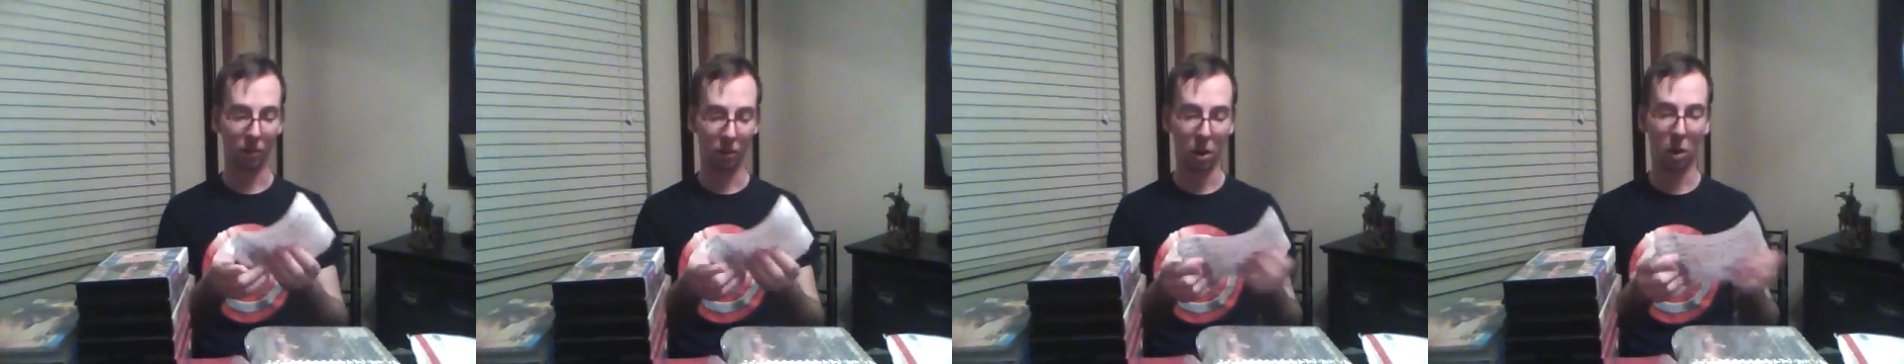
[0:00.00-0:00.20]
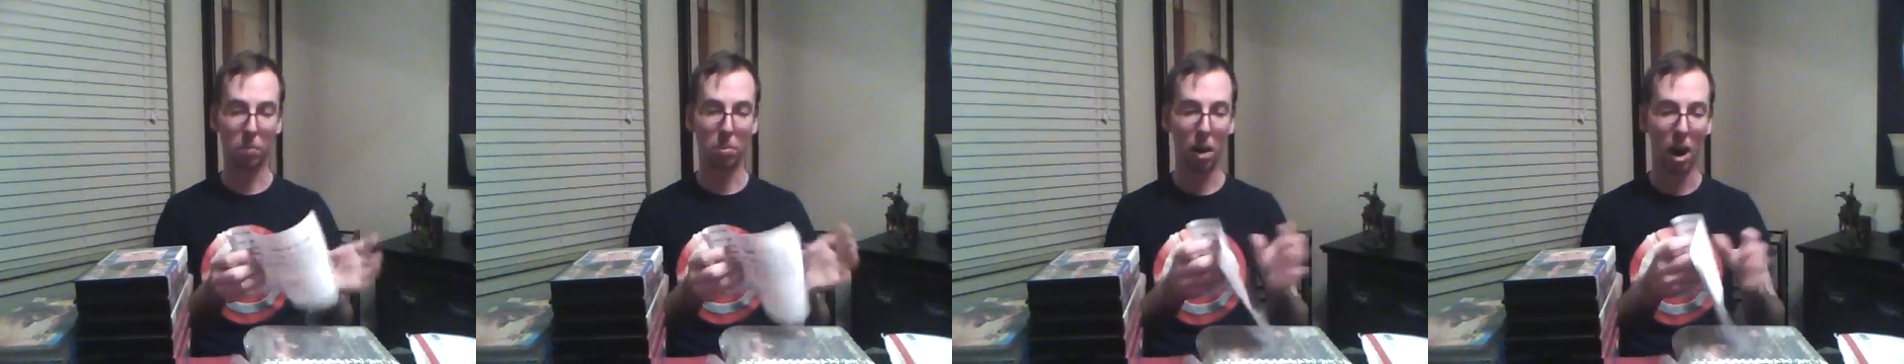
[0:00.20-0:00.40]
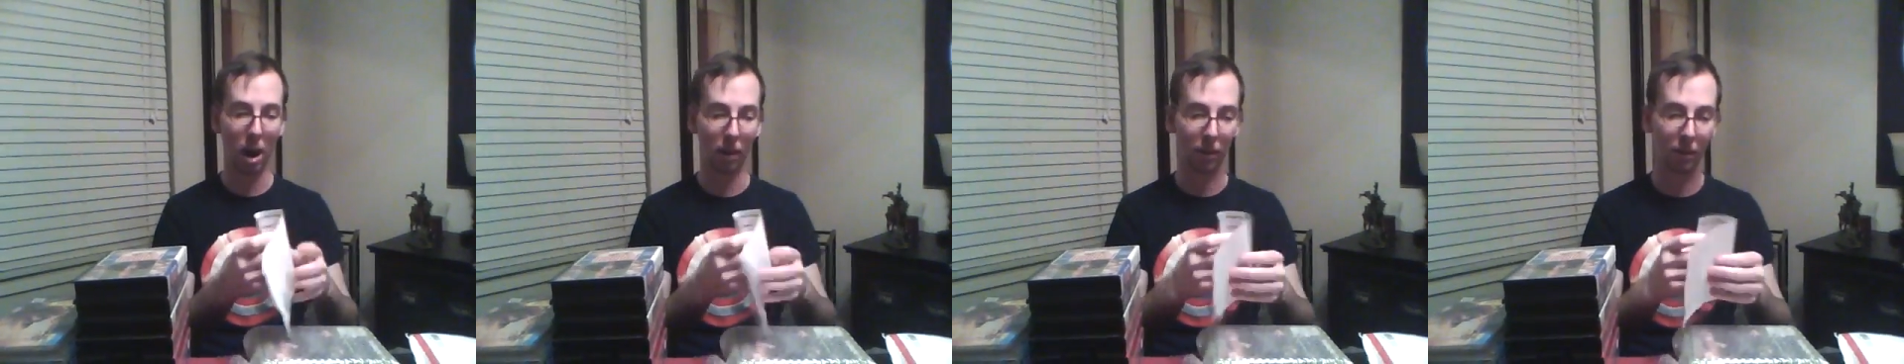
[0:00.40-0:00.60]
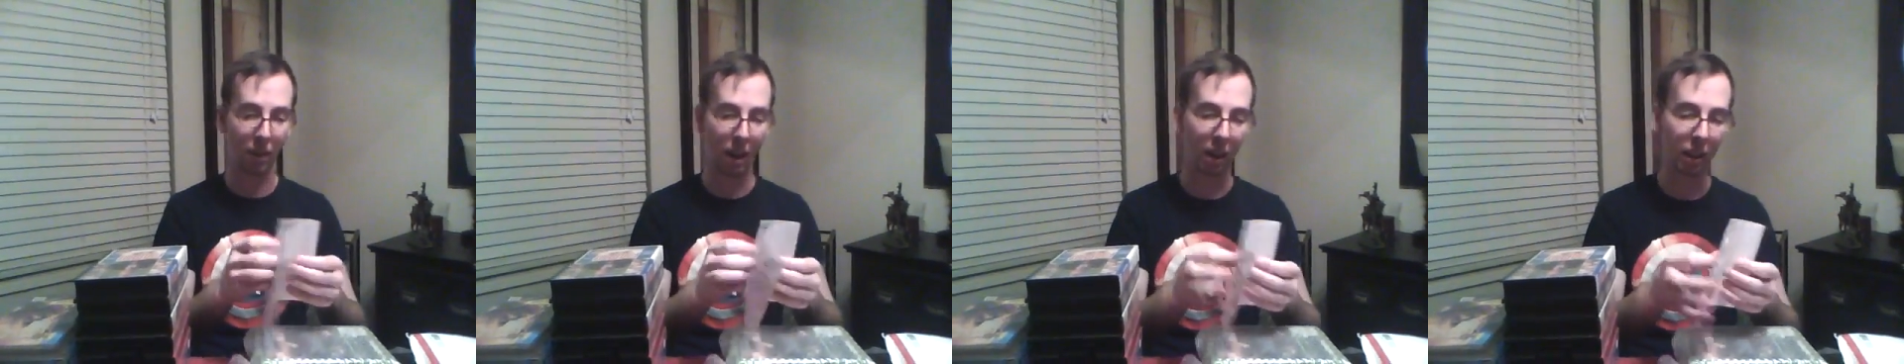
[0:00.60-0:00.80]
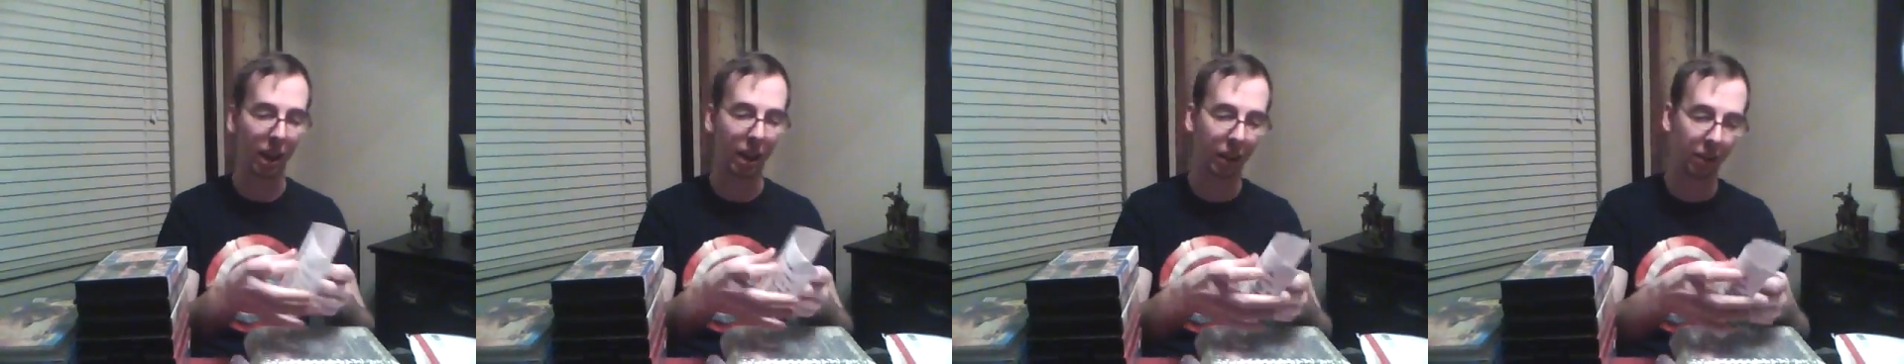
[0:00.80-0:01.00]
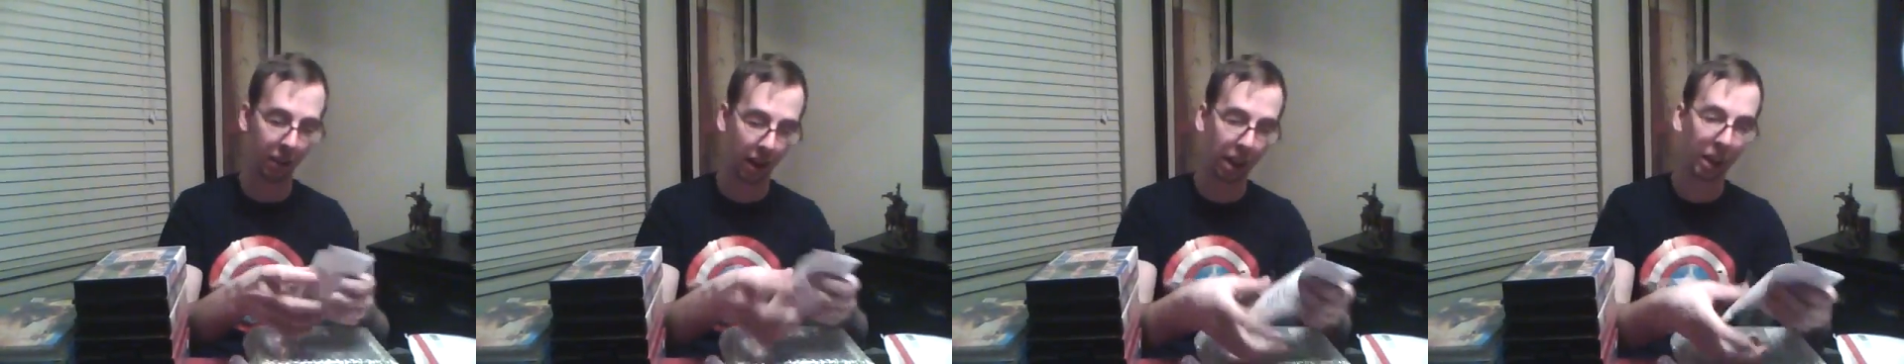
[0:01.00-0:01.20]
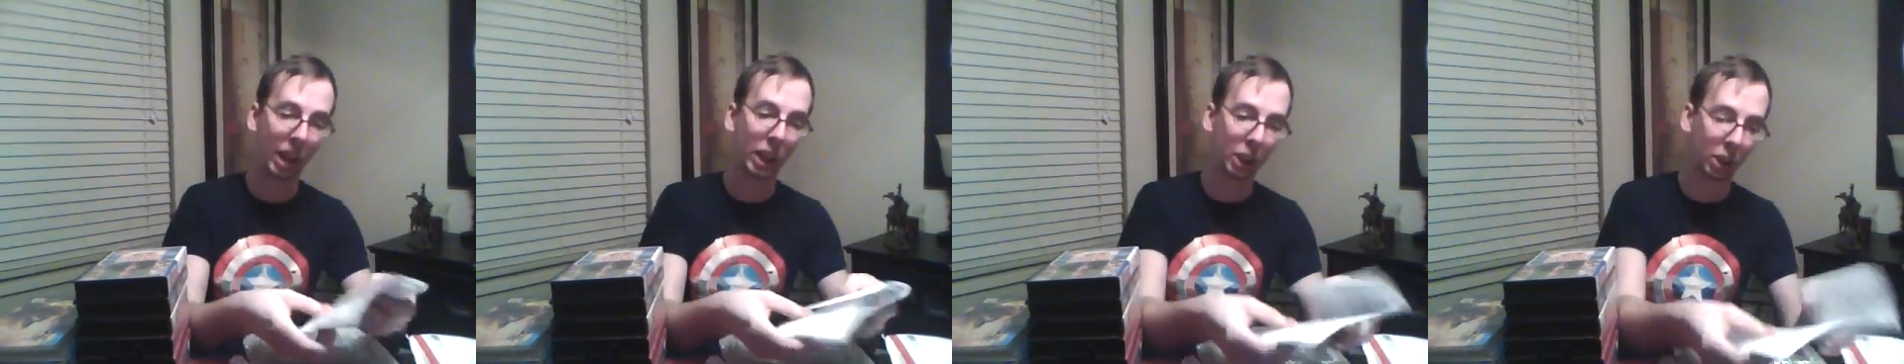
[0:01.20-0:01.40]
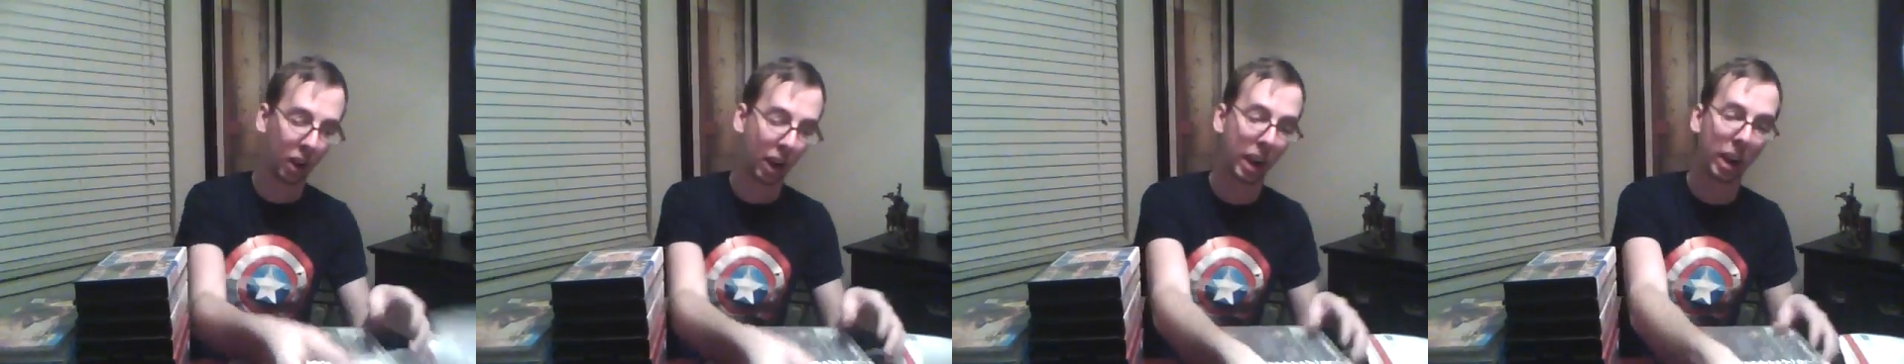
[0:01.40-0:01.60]
No problem. I
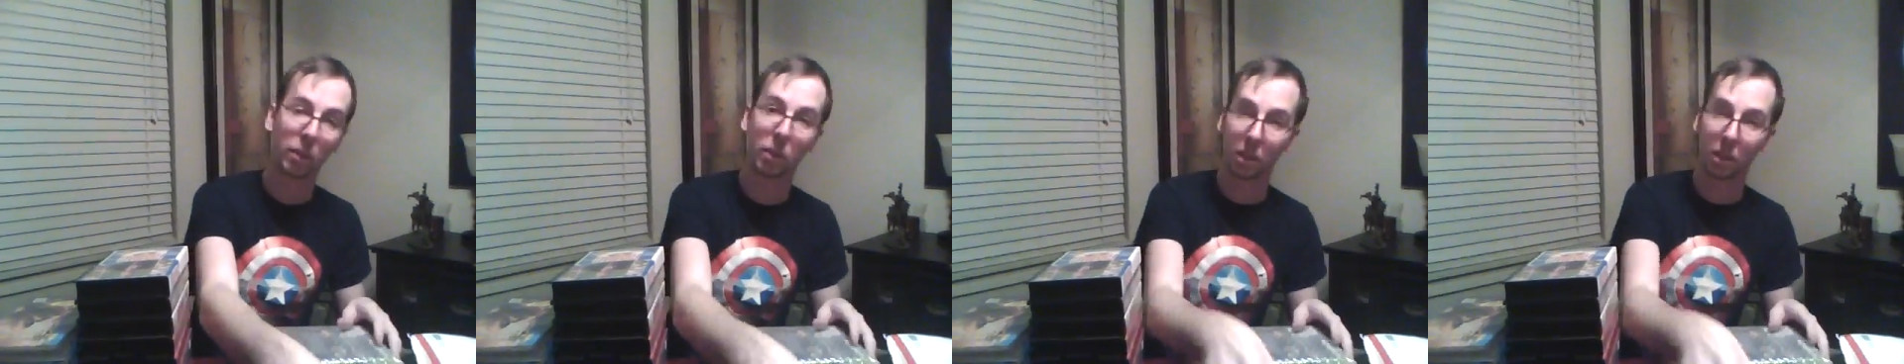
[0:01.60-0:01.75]
like trading